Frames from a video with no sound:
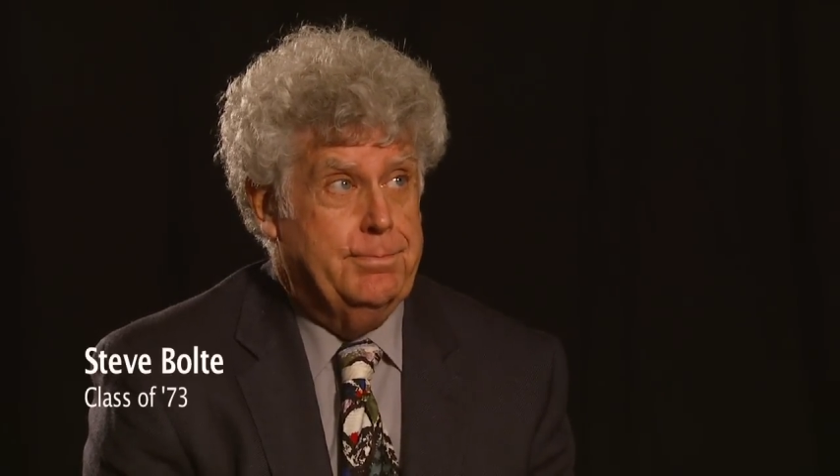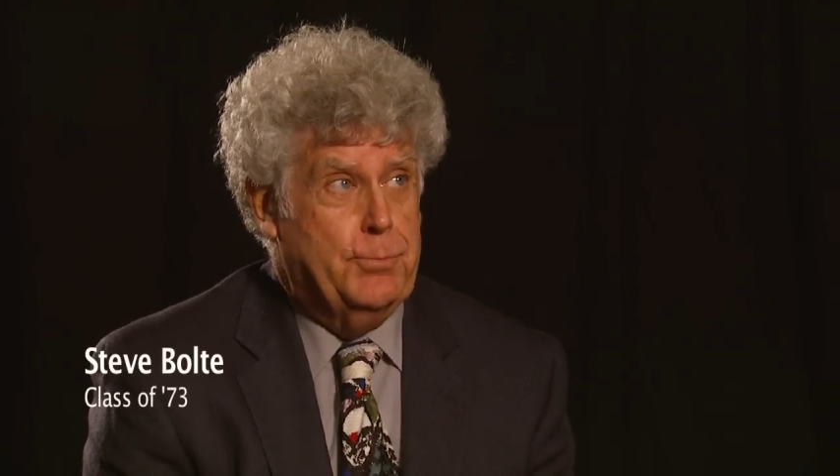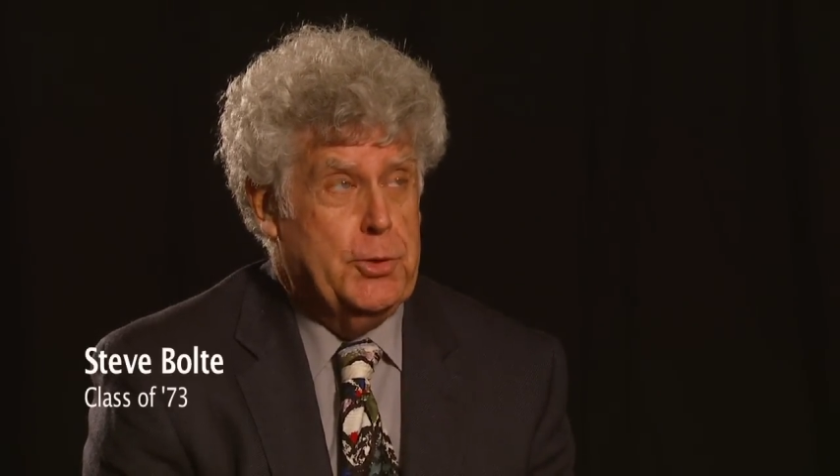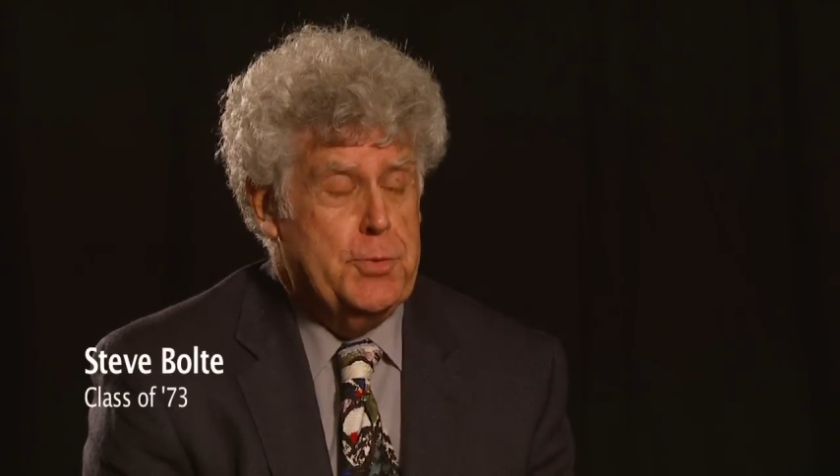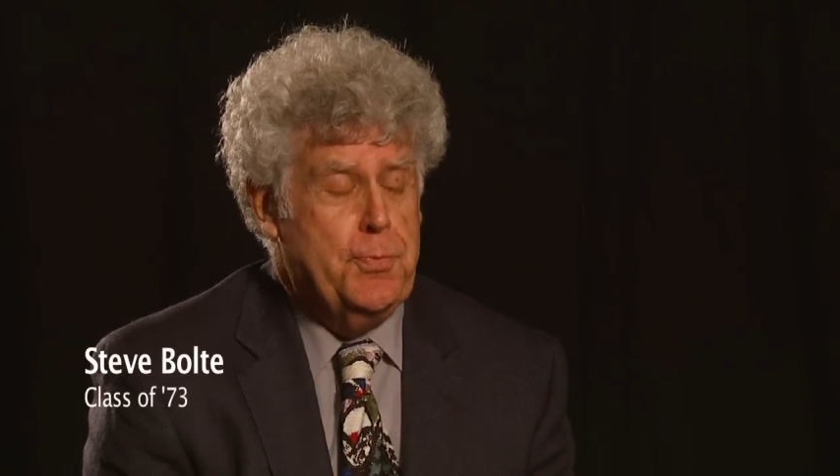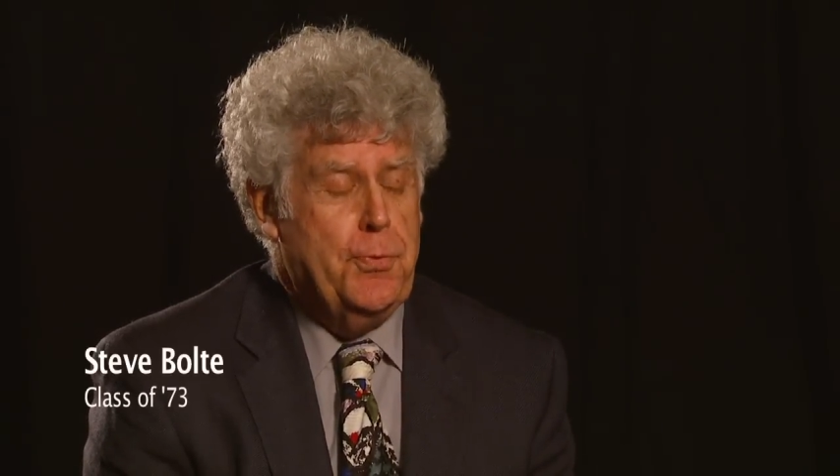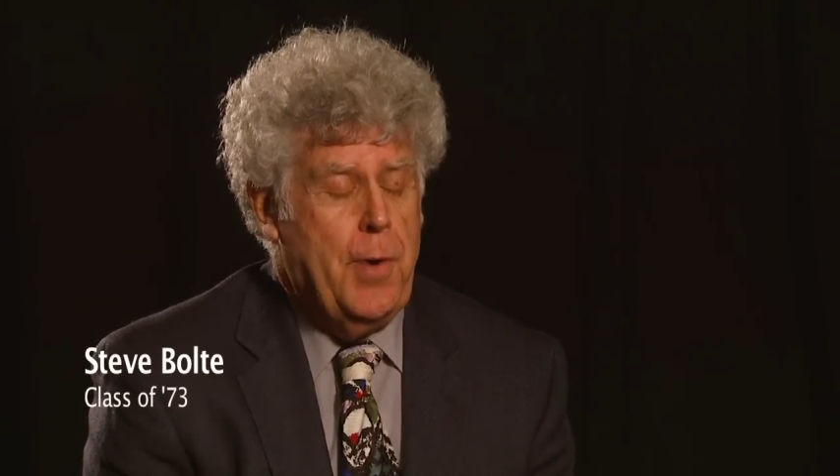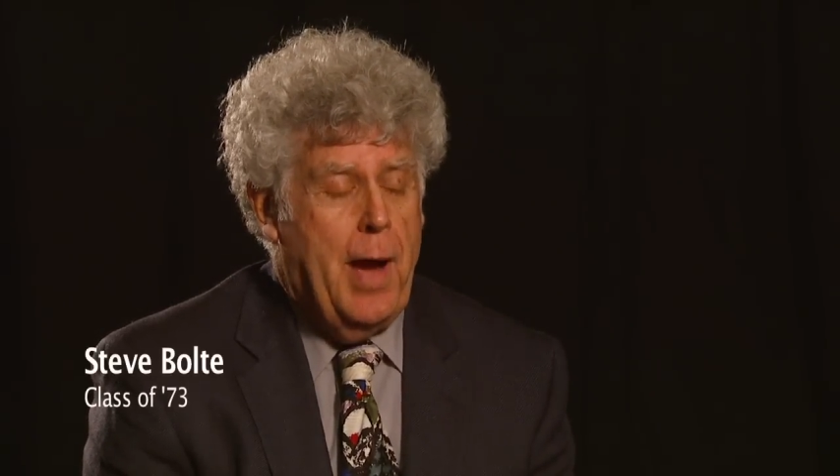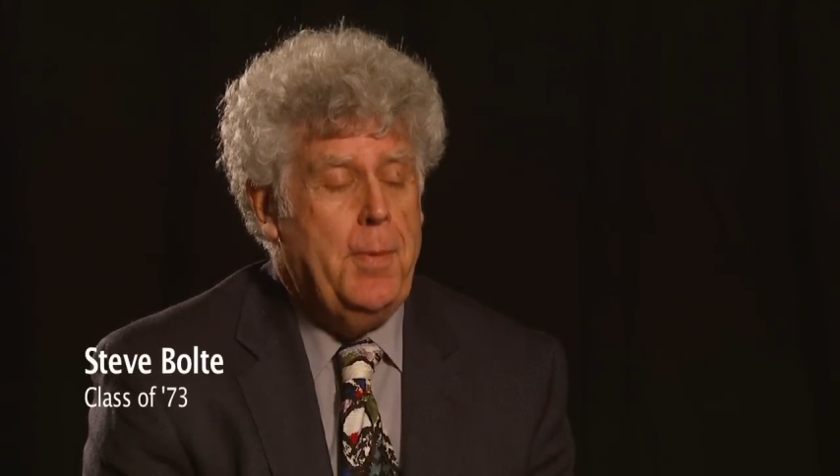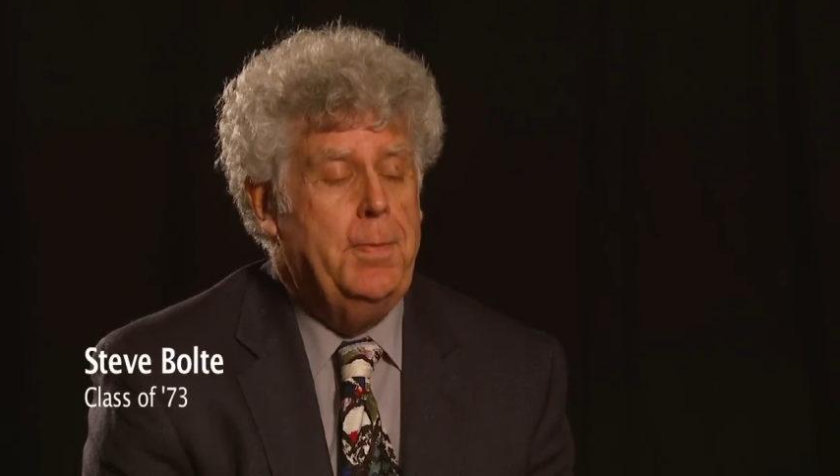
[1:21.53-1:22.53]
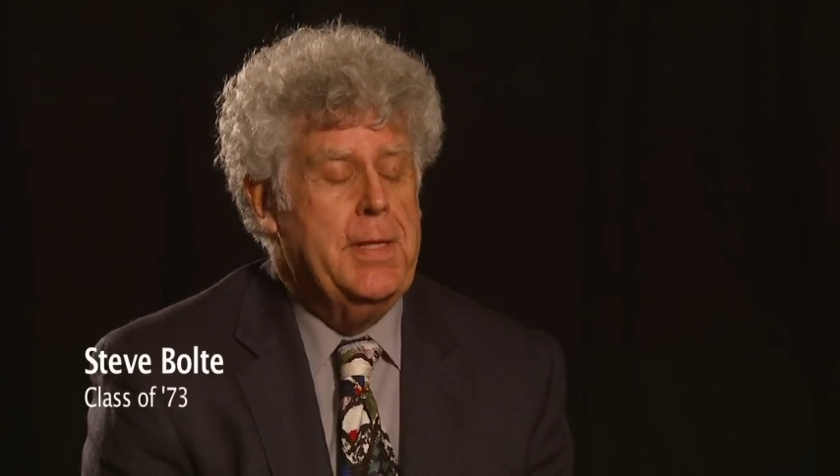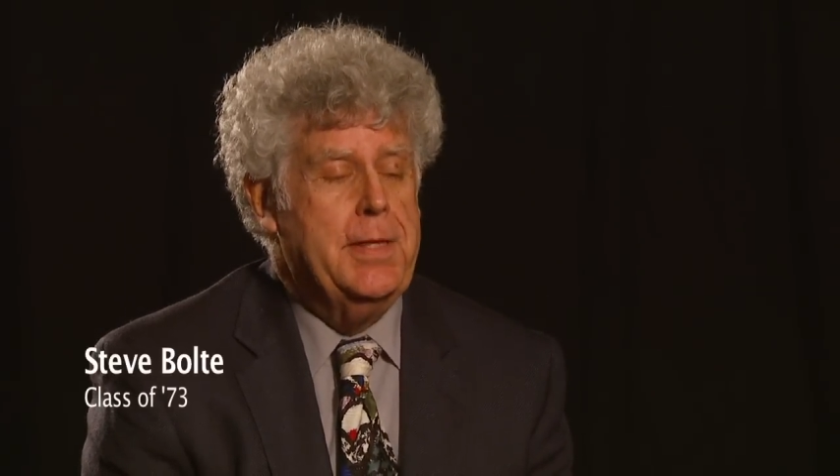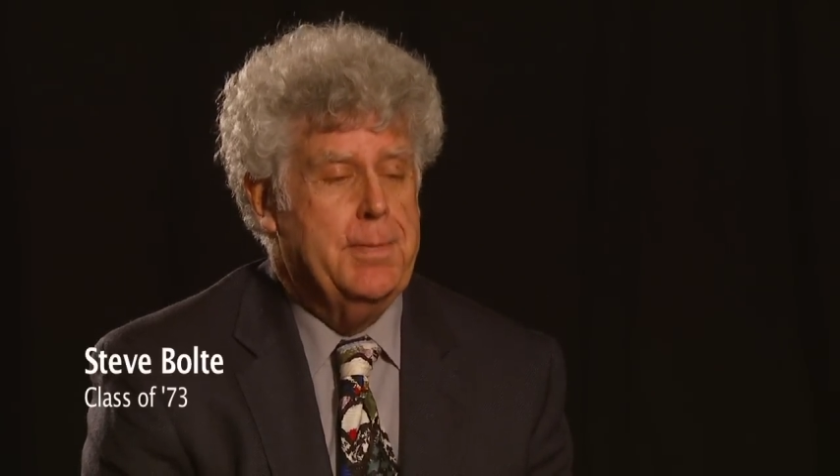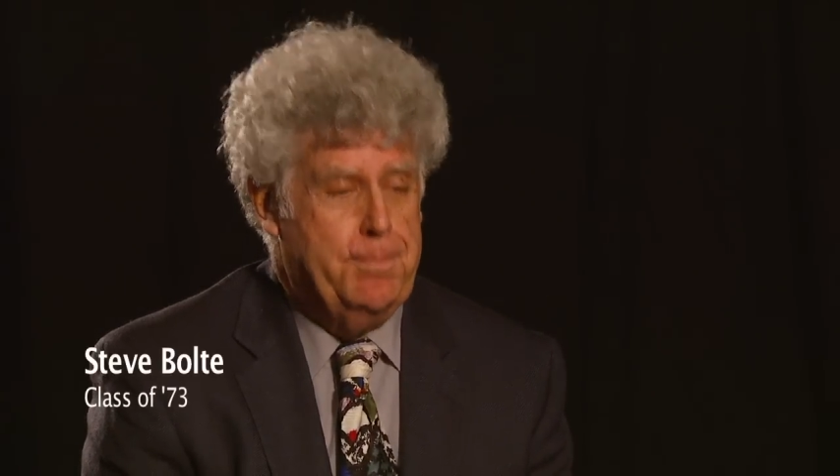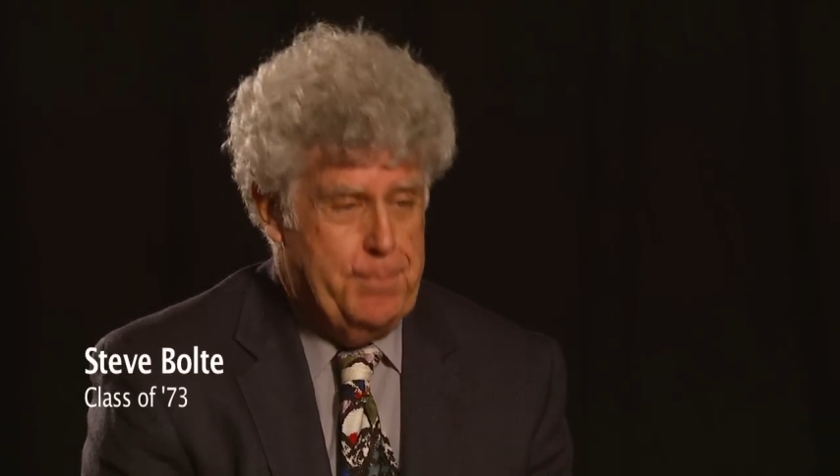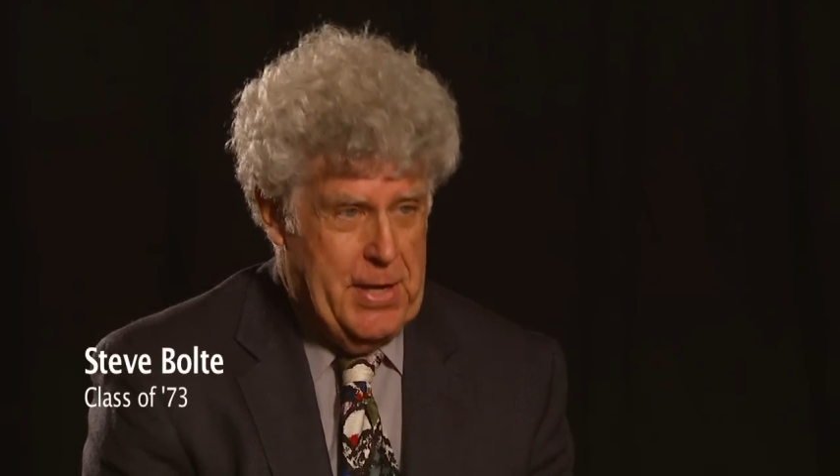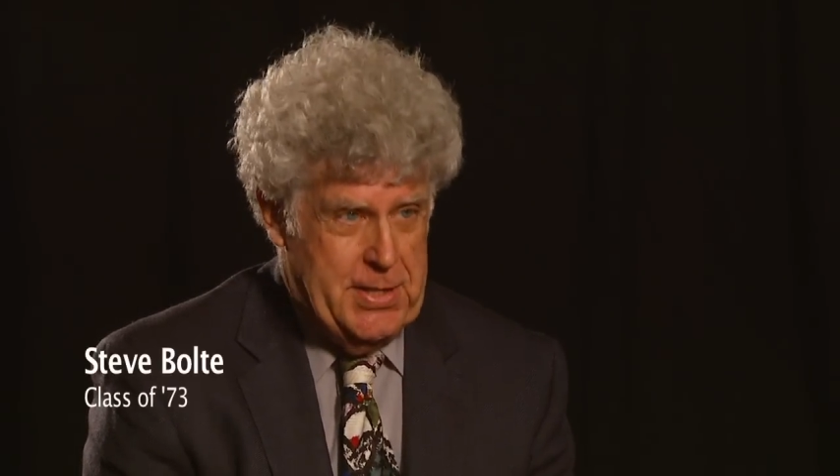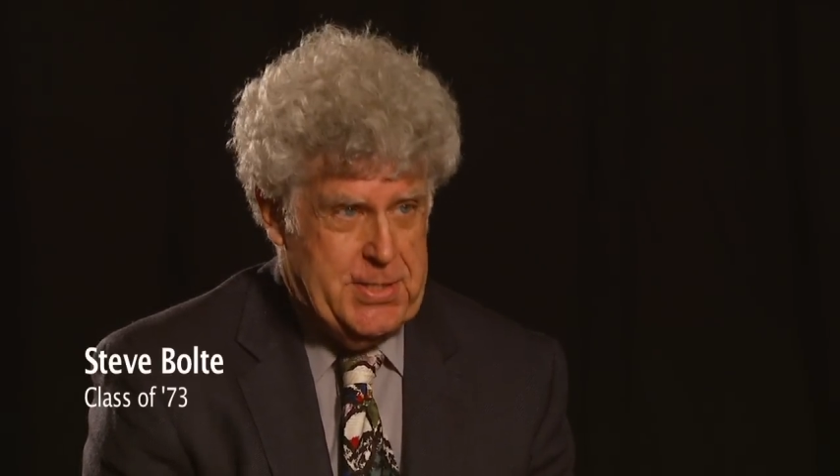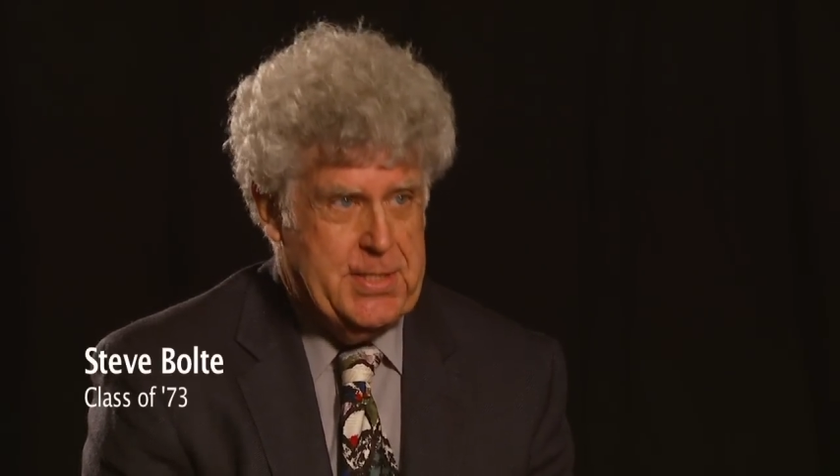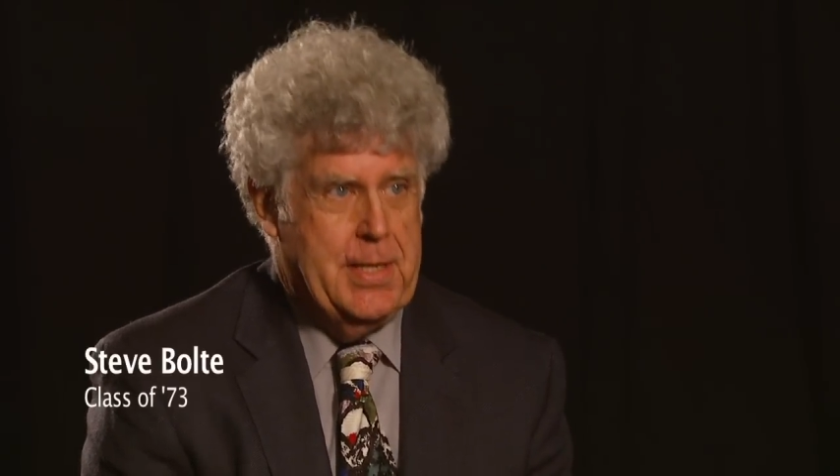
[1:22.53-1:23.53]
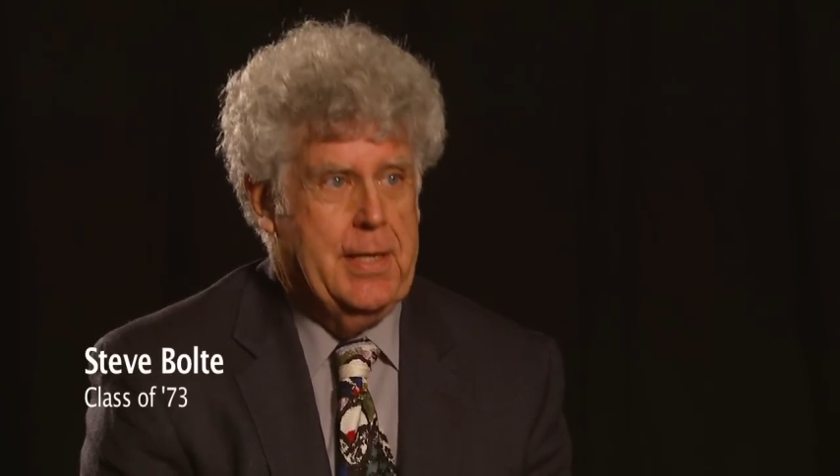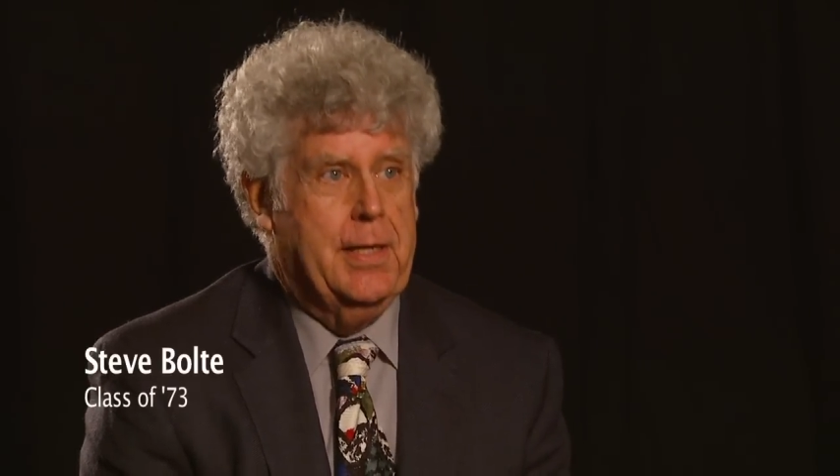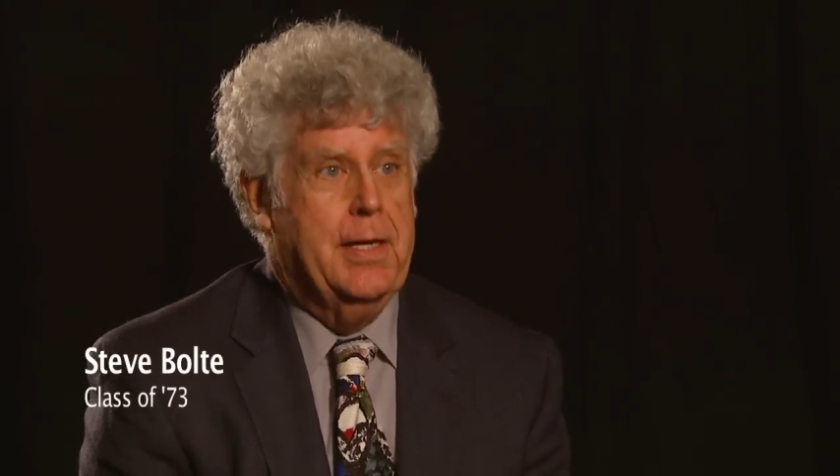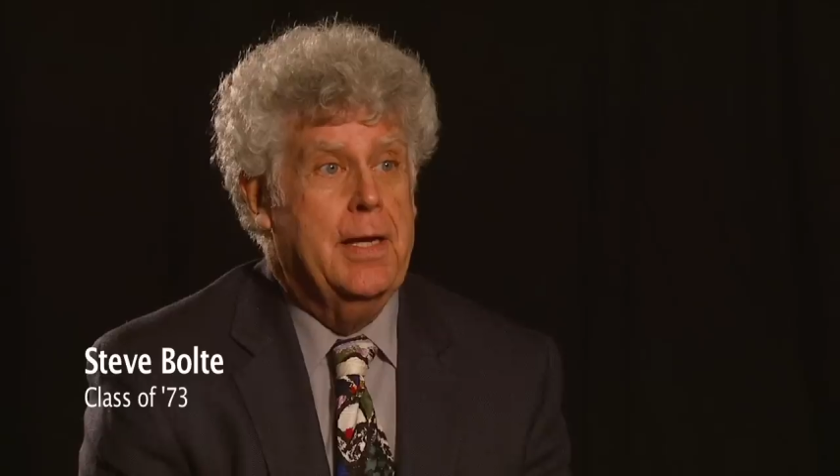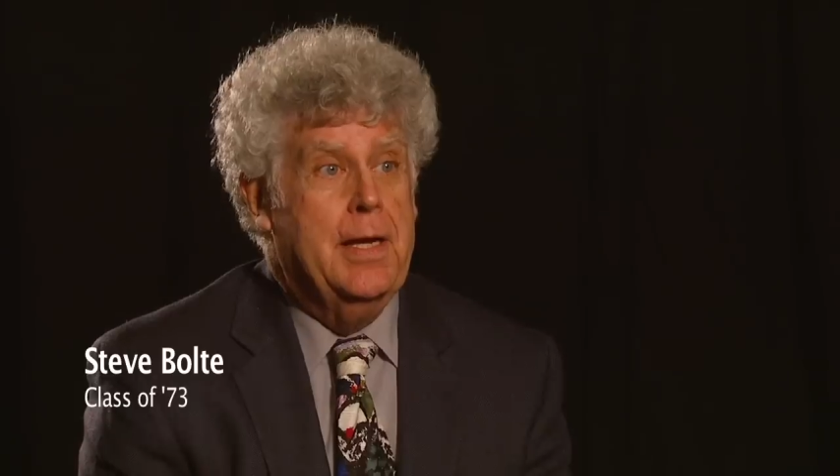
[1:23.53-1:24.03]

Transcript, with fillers: was probably the best thing